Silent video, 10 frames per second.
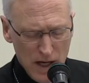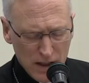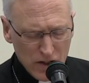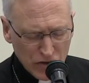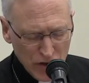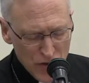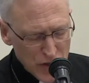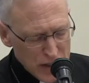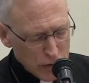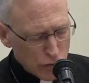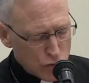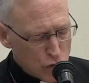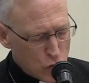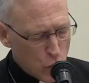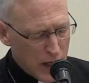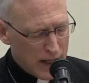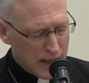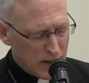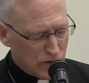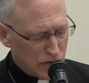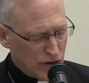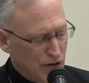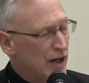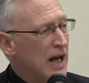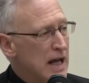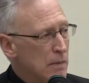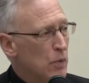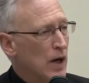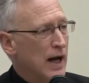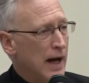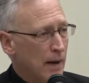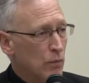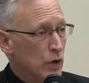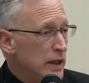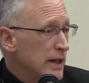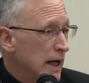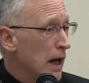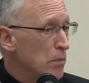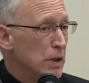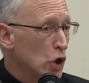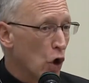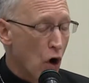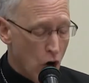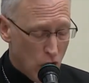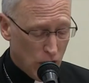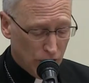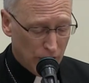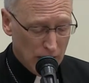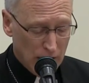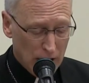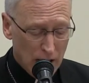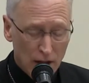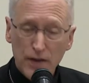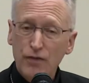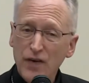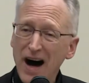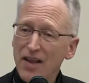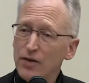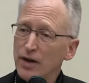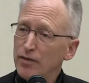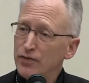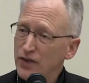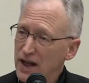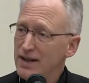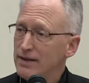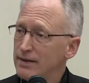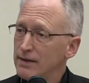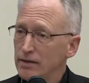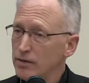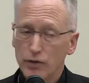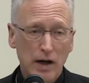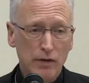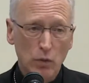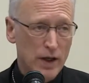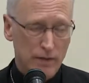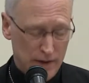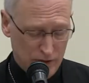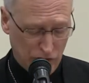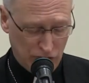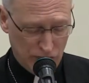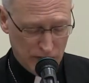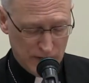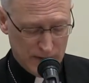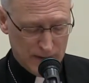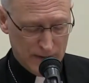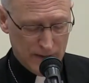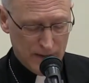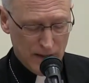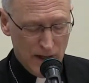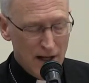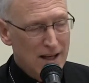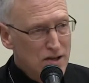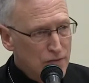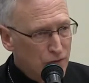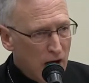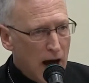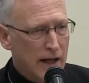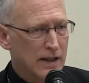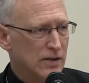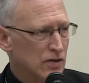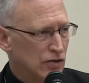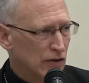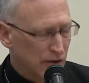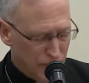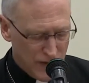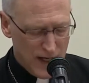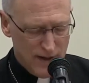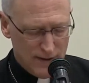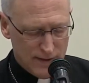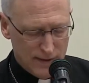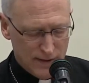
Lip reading: It is in these two ways that Abraham really can be called the father of faith for every one of us. He defines faith,